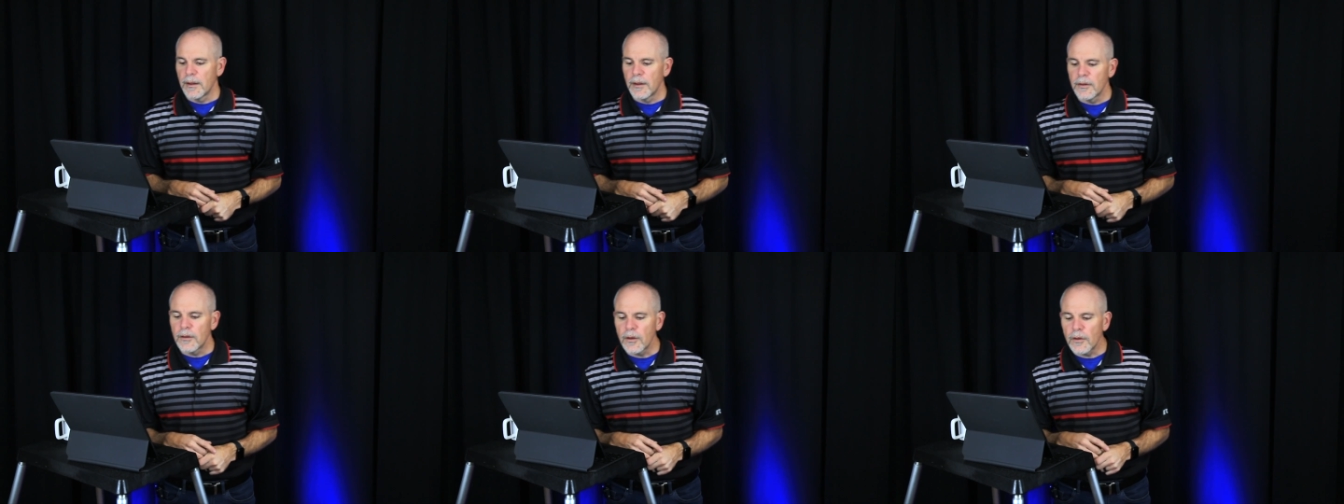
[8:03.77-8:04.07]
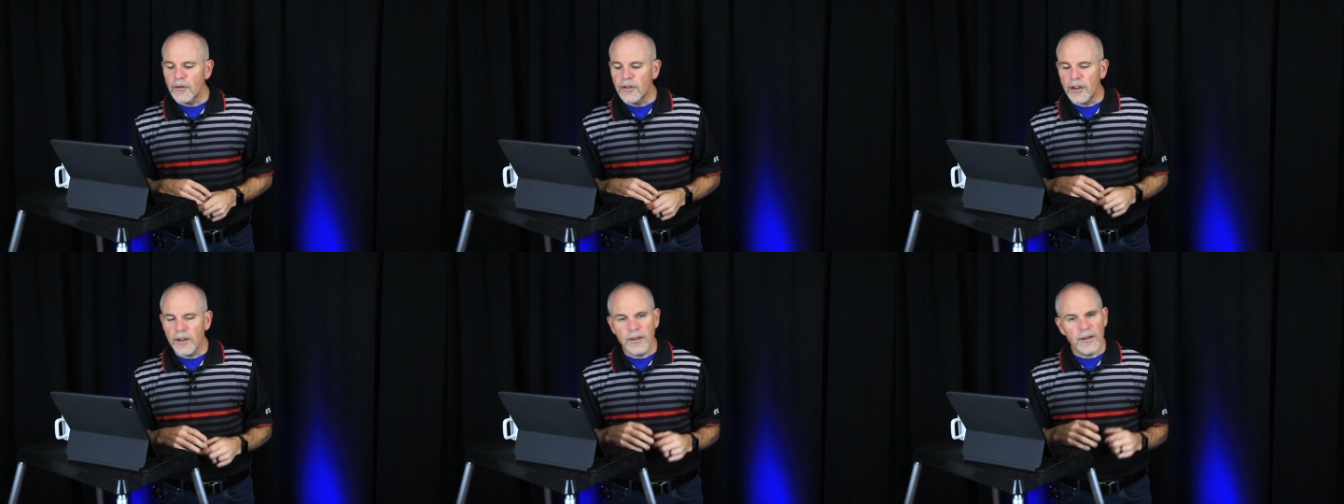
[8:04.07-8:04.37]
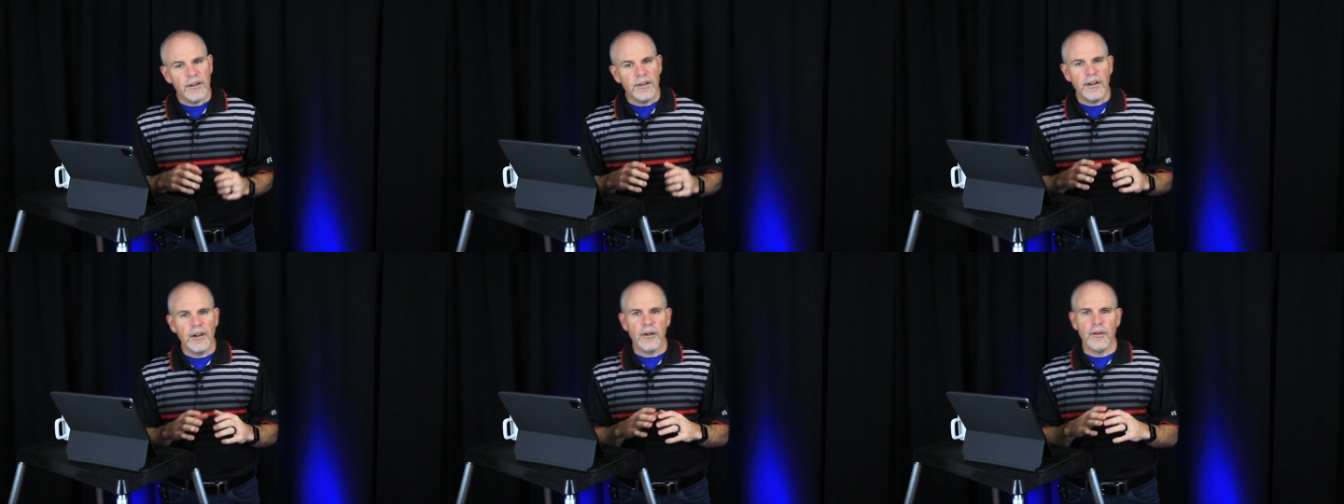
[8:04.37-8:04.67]
So
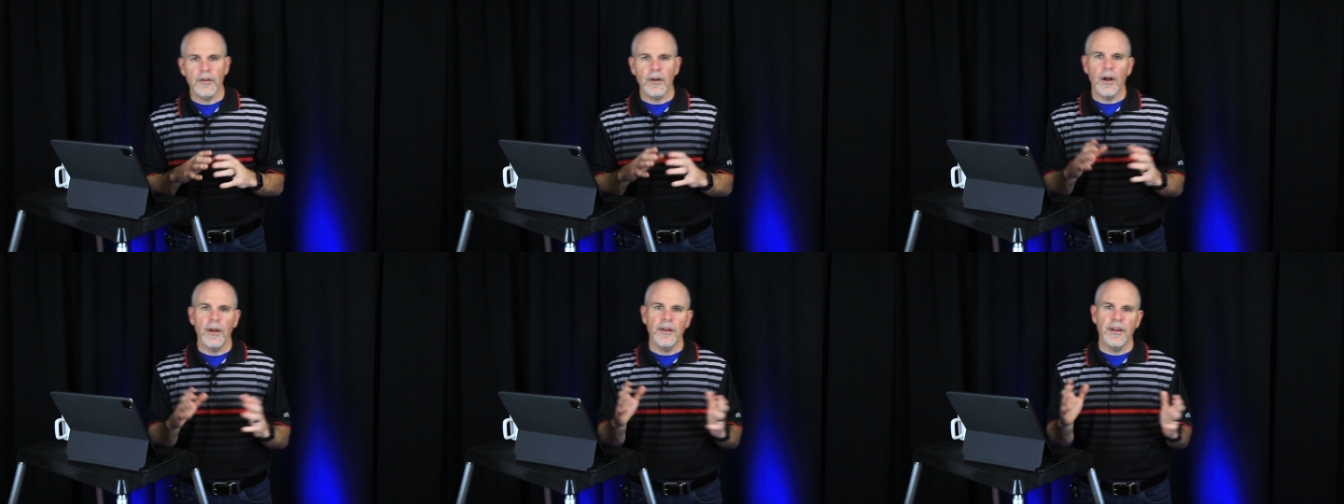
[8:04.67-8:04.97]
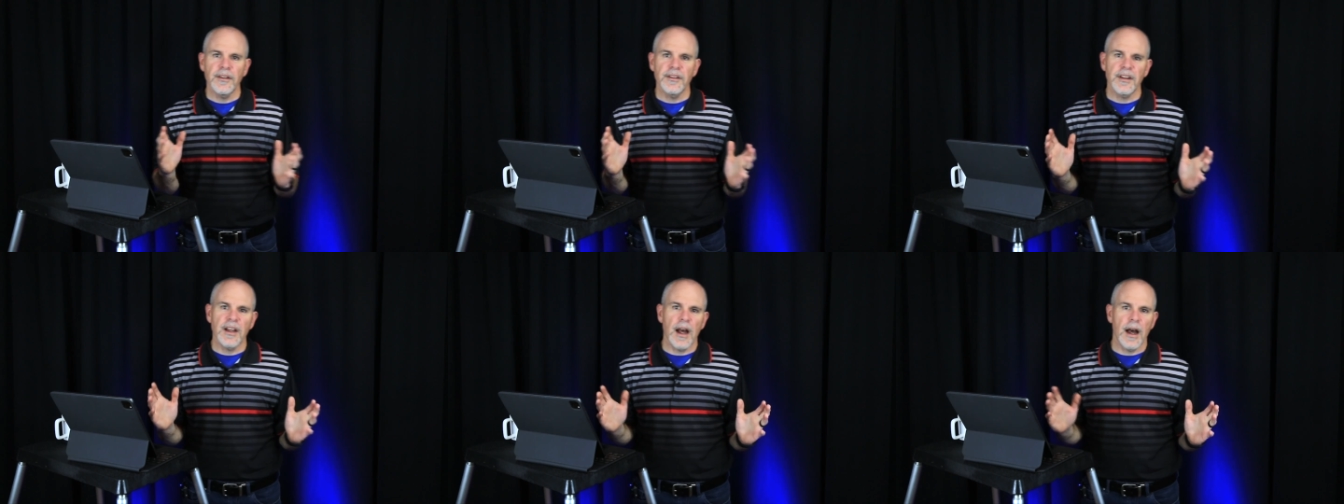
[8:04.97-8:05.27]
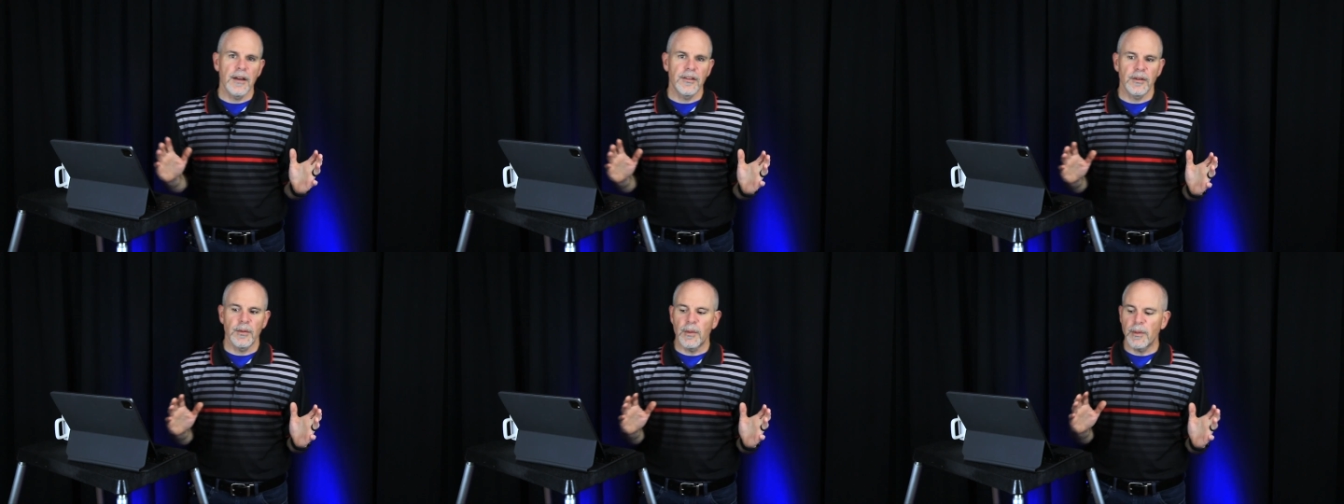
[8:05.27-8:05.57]
Jesus hears all this
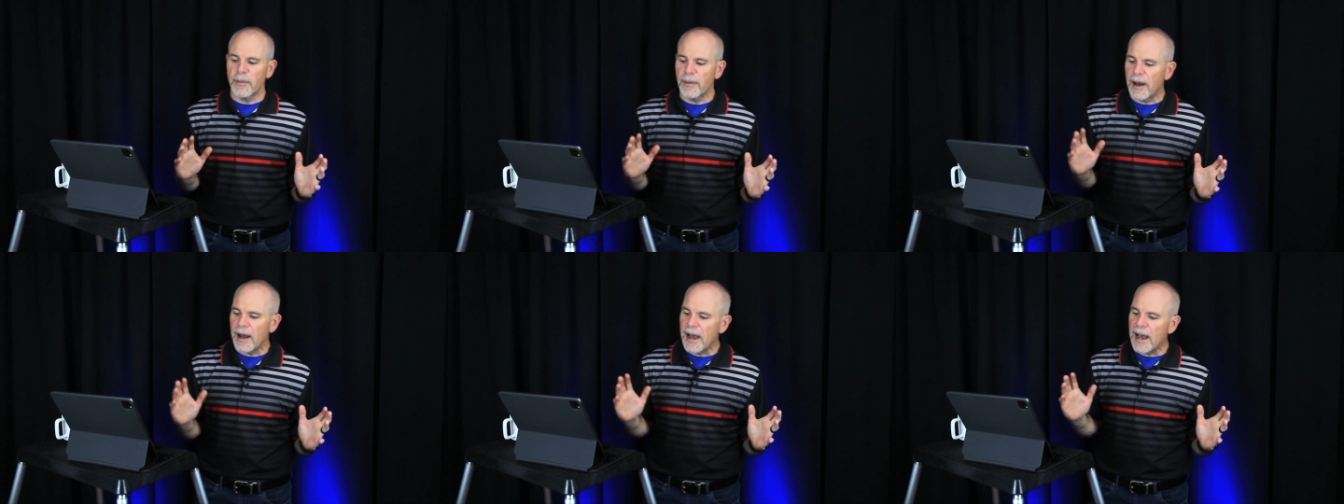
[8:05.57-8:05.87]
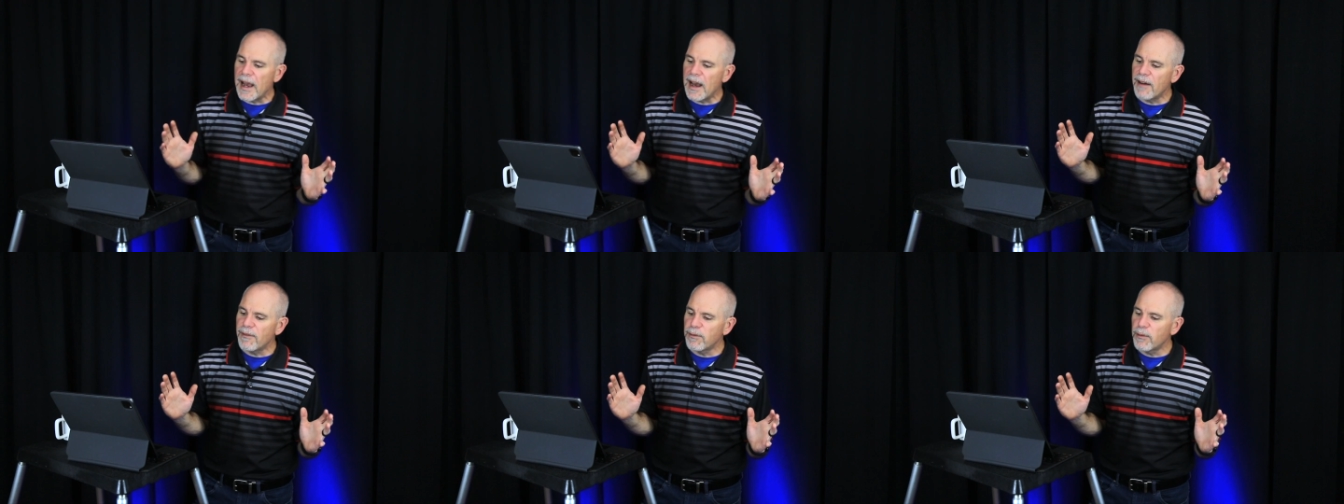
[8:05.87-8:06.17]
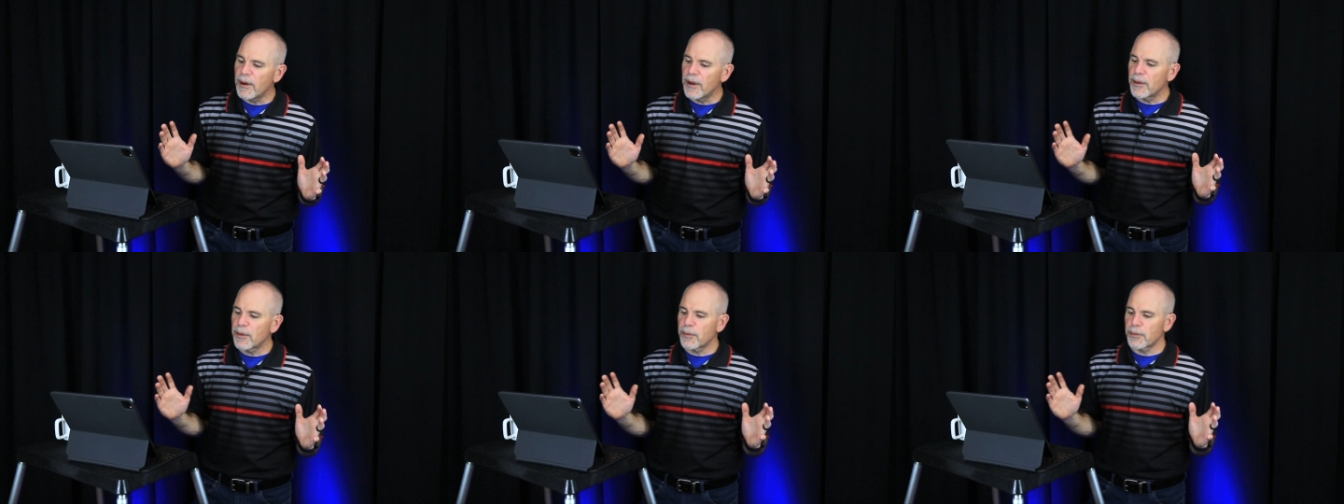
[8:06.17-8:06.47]
gossip, and about
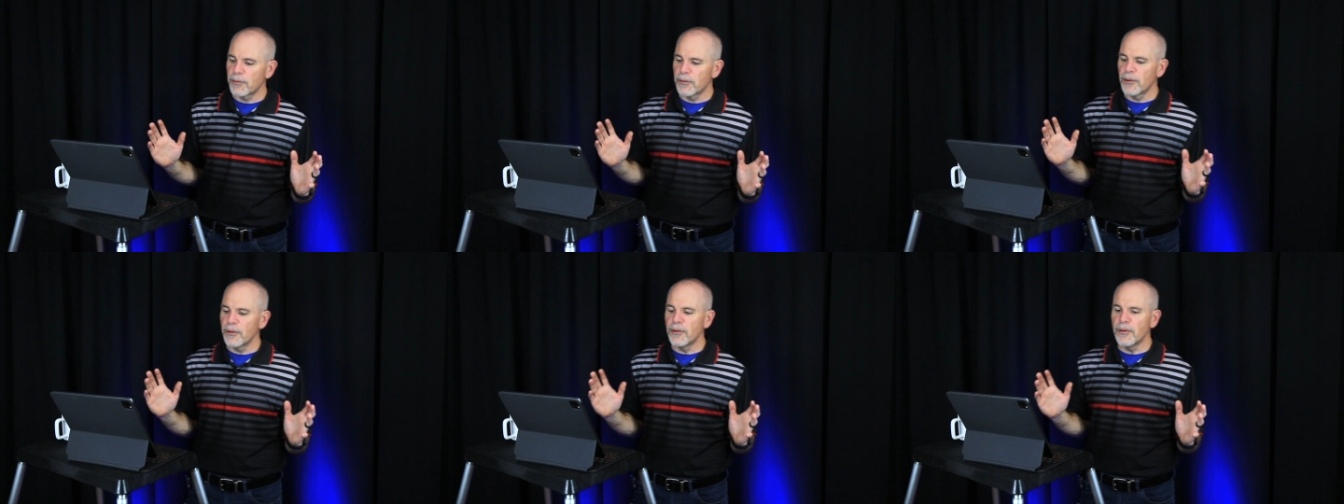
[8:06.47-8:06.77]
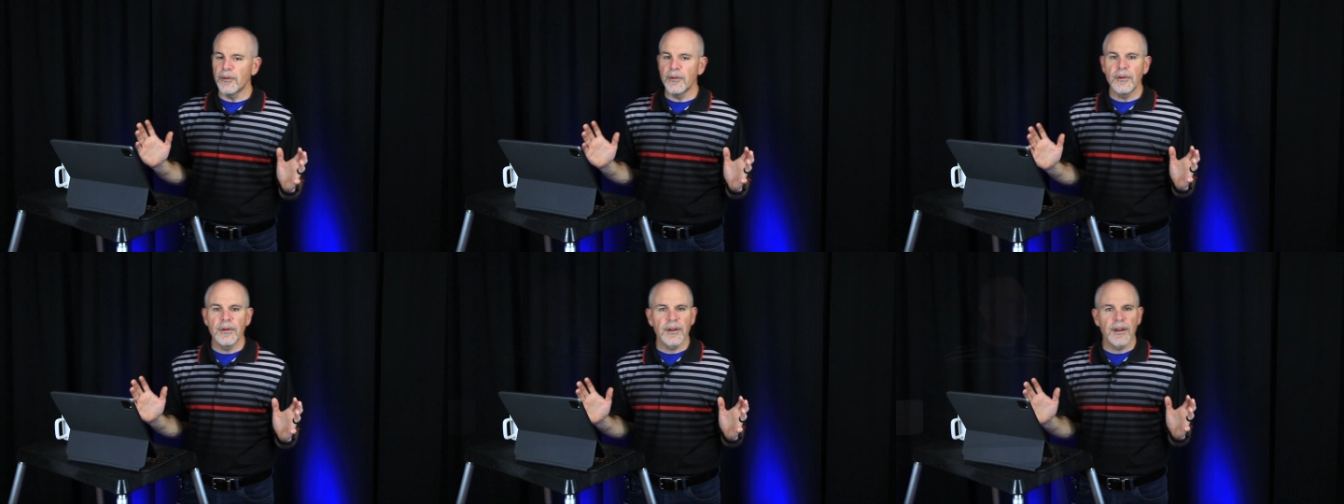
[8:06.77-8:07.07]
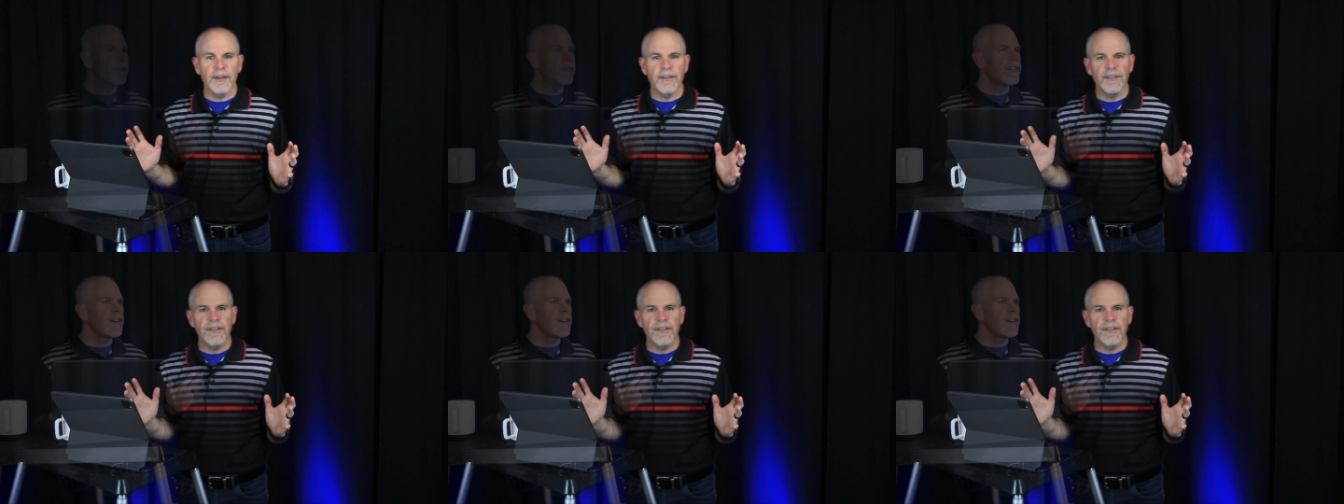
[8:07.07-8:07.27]
halfway through the